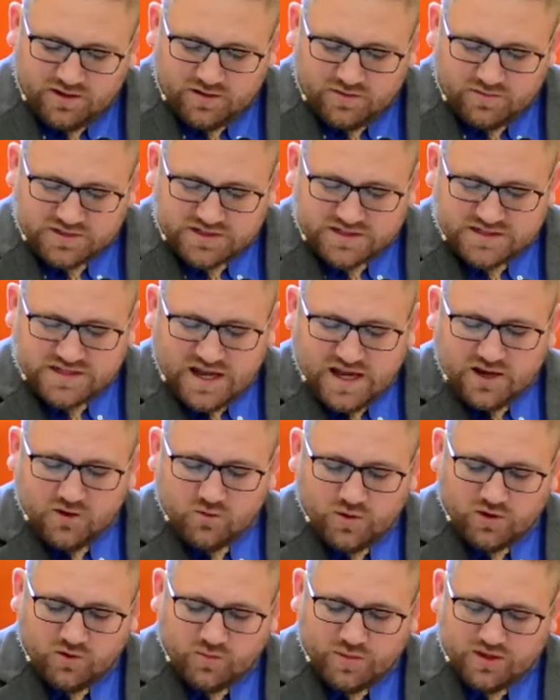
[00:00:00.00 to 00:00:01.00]
Today
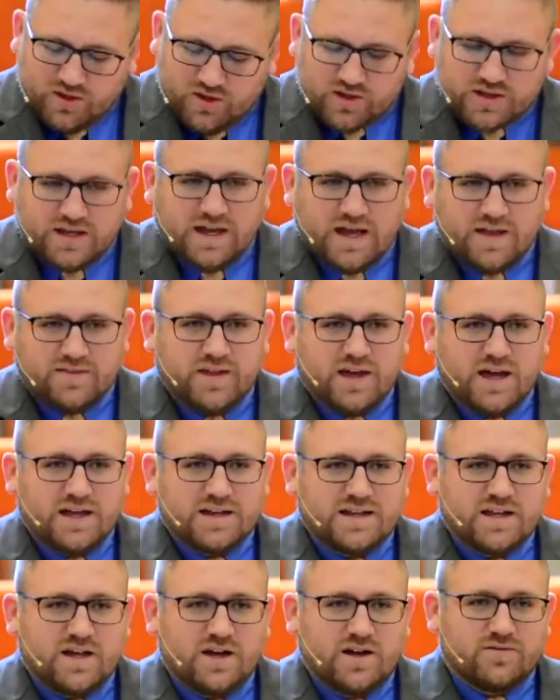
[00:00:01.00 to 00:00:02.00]
we will be looking at the
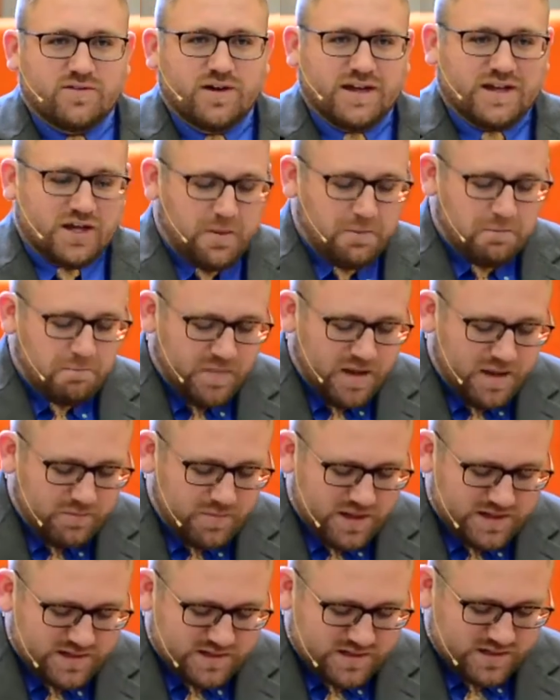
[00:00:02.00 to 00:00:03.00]
idea of a
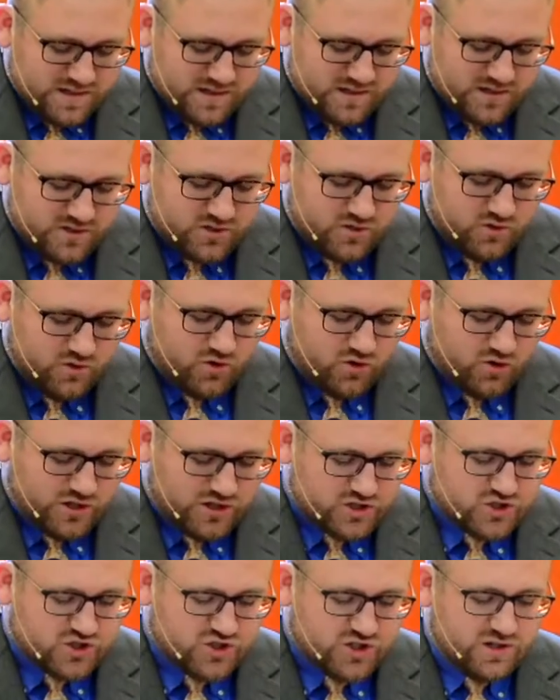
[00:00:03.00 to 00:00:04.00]
commitment to
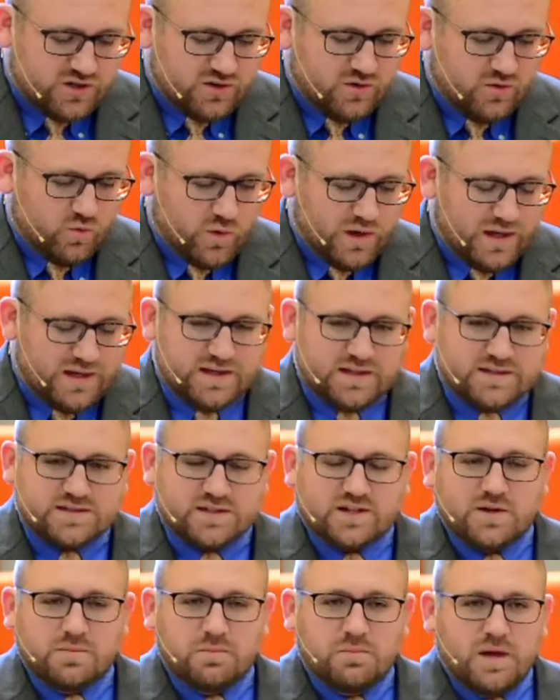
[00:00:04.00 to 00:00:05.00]
Christian witness,
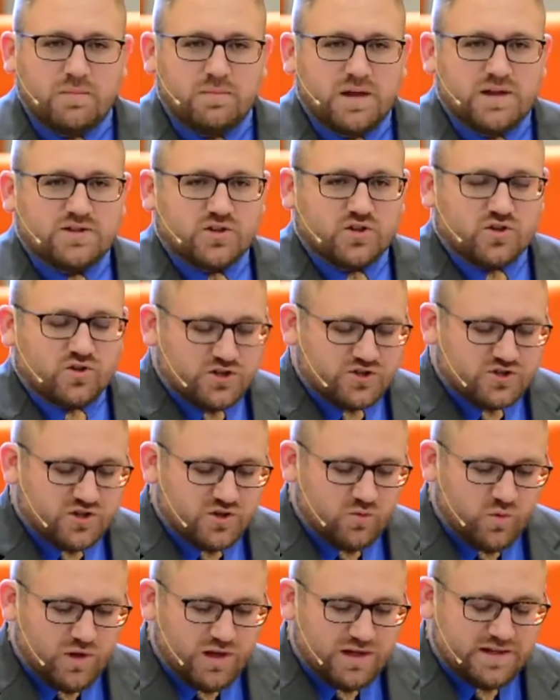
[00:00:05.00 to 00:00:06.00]
a commitment to
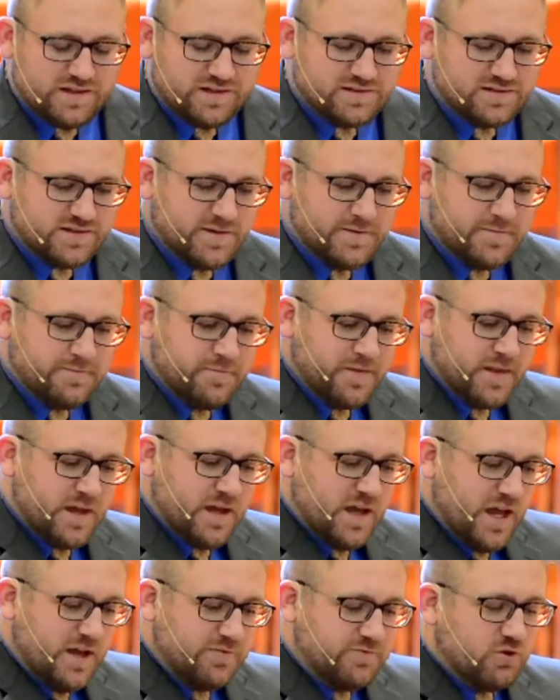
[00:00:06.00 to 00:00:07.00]
Christian witness.
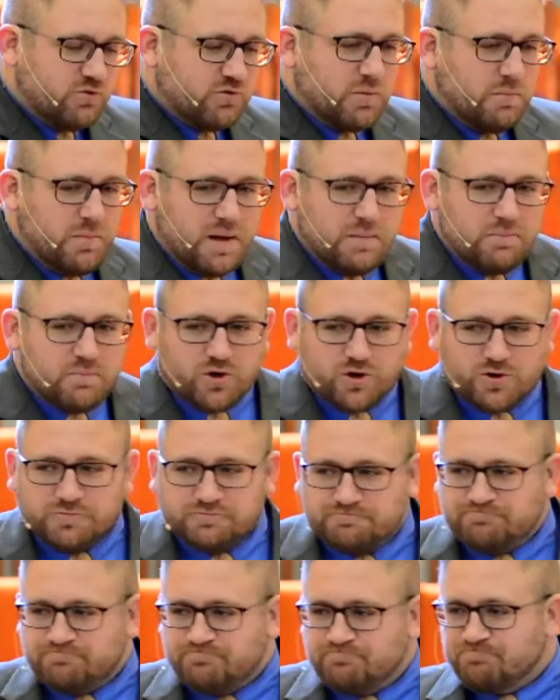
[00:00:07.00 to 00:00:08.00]
If you'll
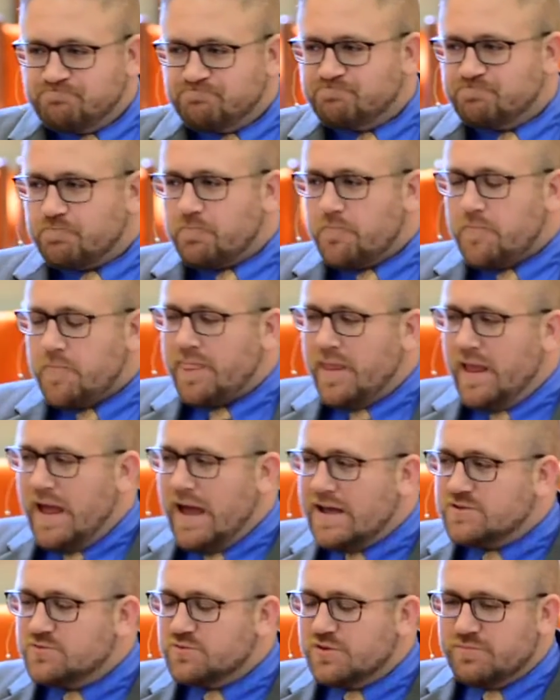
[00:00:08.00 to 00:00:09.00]
remember,
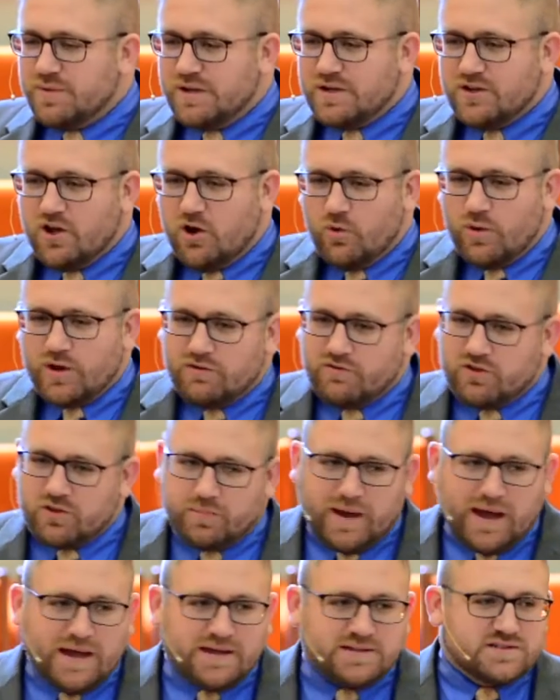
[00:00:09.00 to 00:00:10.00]
as we've been going over the
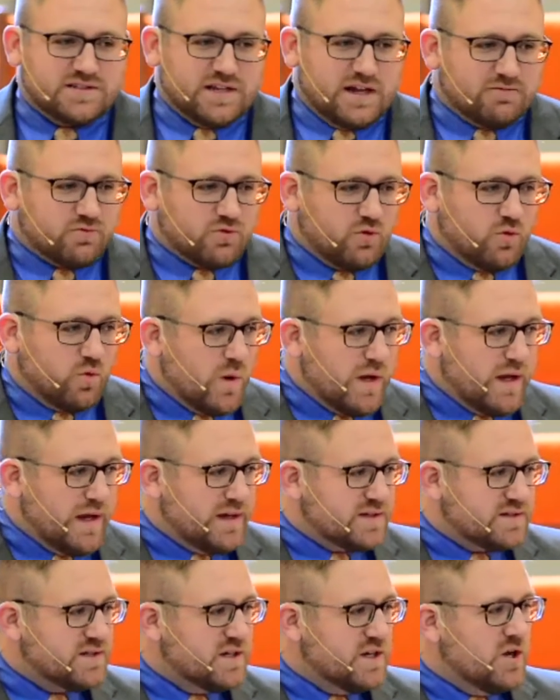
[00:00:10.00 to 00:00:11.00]
past several
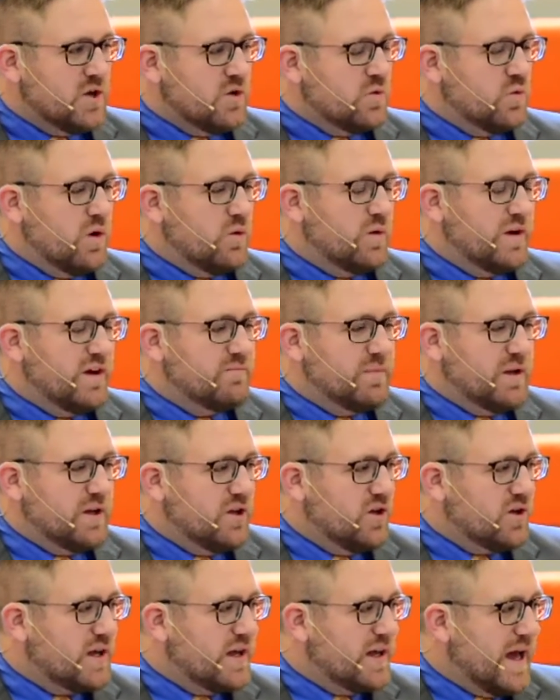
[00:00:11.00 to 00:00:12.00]
weeks, what we have been
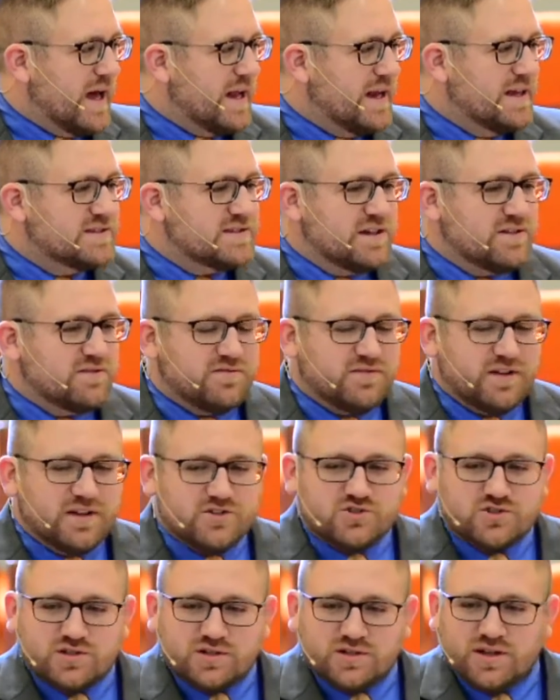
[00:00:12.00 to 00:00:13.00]
looking at is a
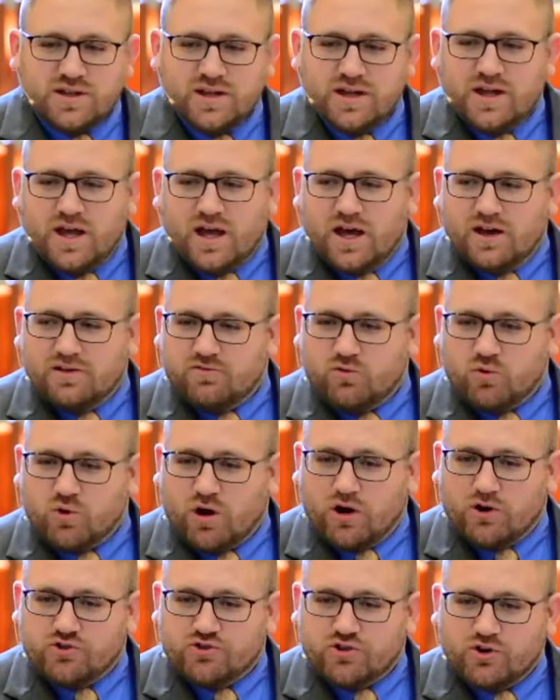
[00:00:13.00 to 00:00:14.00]
vision uh, for
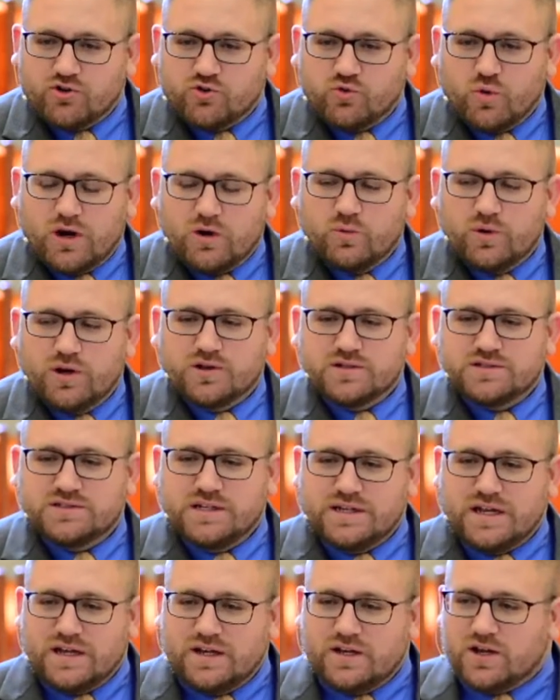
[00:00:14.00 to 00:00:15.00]
our church, where we are
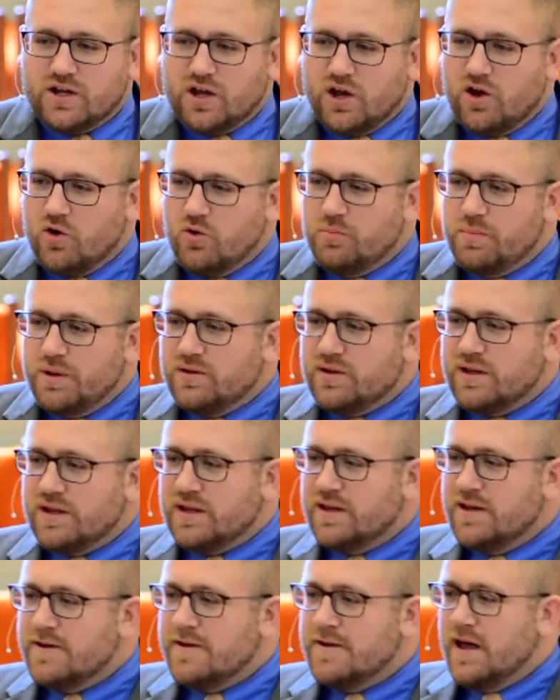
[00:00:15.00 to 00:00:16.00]
seeking to go,
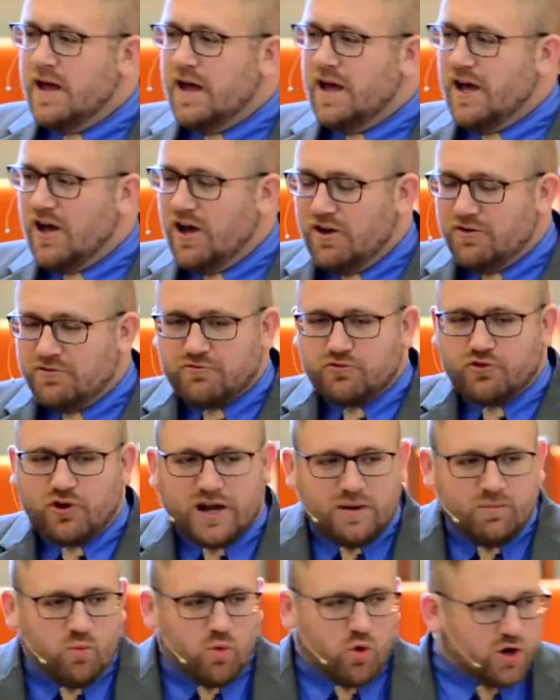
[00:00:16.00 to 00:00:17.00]
building uh, a
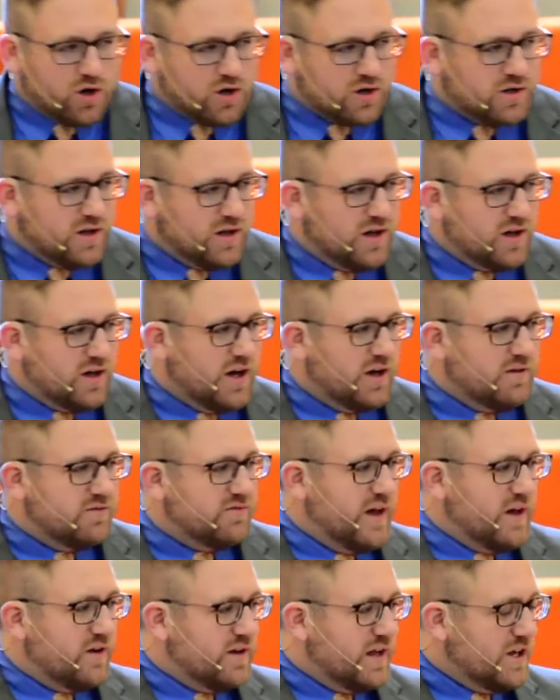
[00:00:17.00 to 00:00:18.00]
framework, uh, a
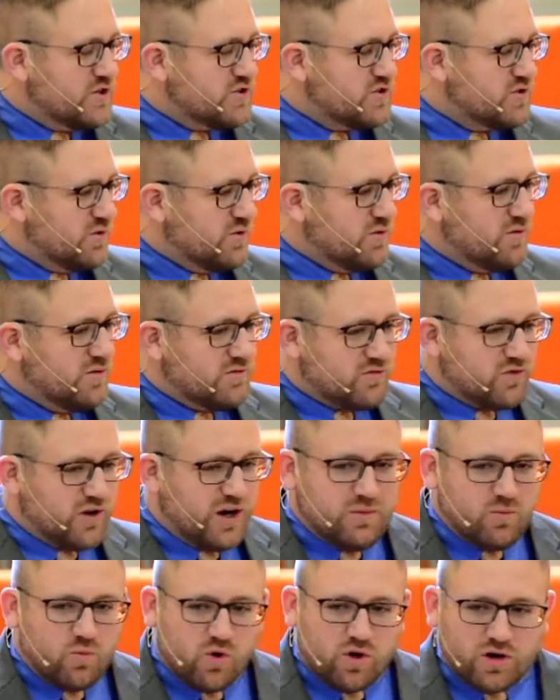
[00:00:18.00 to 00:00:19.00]
foundational
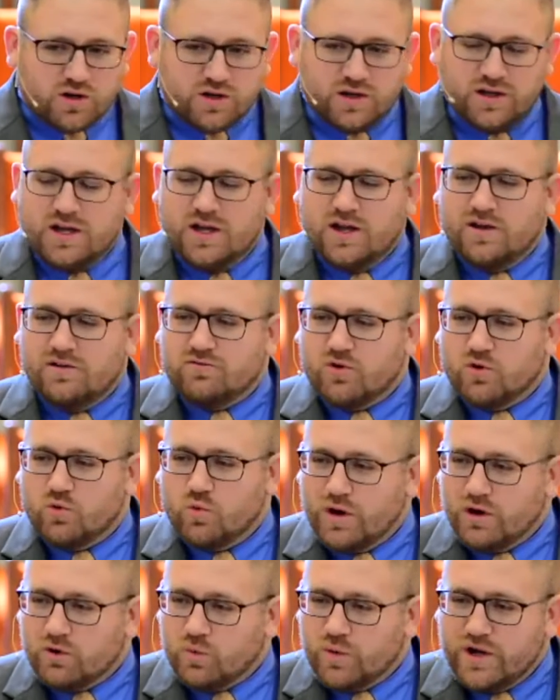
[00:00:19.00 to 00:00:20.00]
framework for
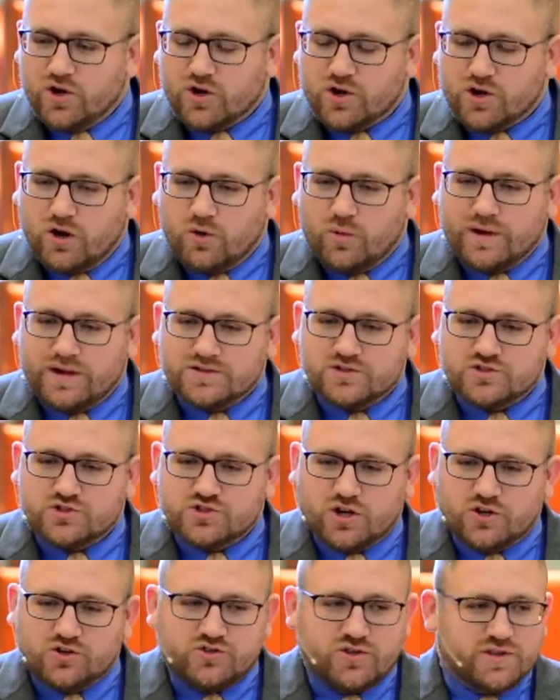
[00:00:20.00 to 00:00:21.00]
where we are going as a
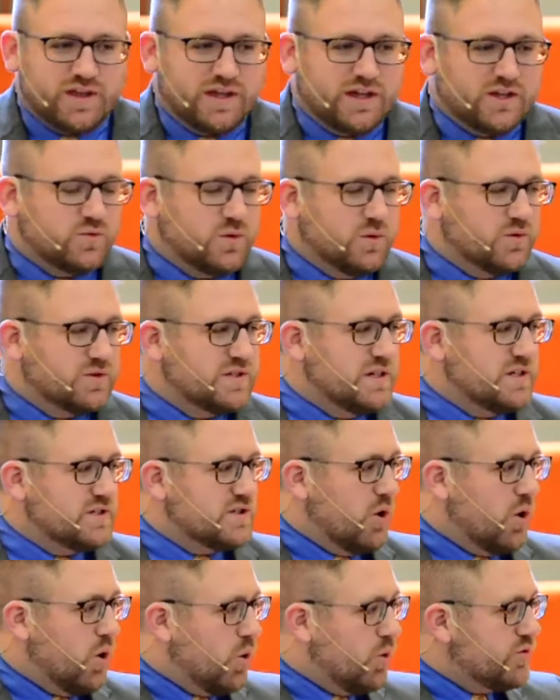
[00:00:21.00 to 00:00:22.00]
church, the things we will seek
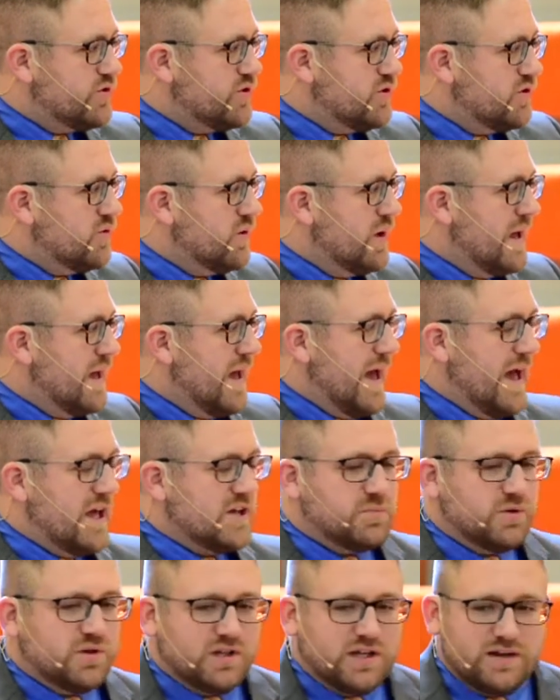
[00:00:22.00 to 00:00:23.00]
to hold to as
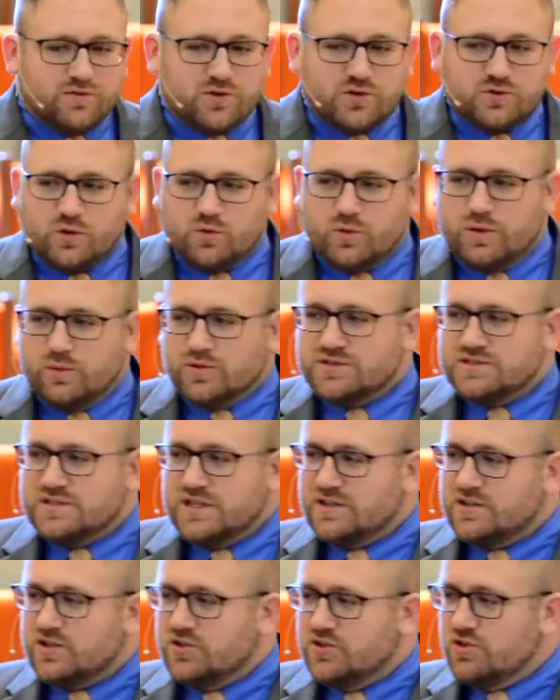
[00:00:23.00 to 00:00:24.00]
believers, what we will
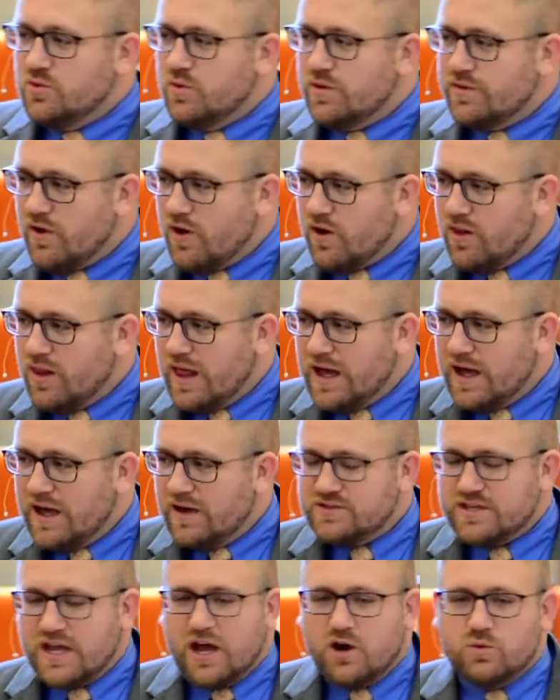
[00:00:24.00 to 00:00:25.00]
seek to do with our
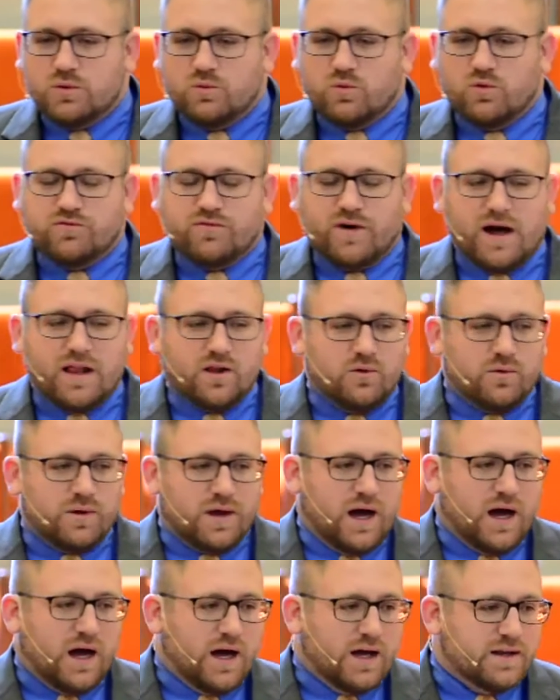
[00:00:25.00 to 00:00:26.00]
lives, how we will follow
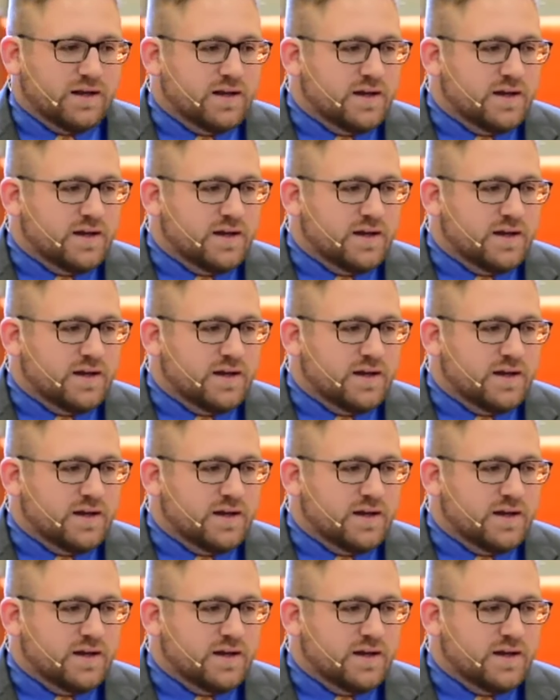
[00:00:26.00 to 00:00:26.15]
God.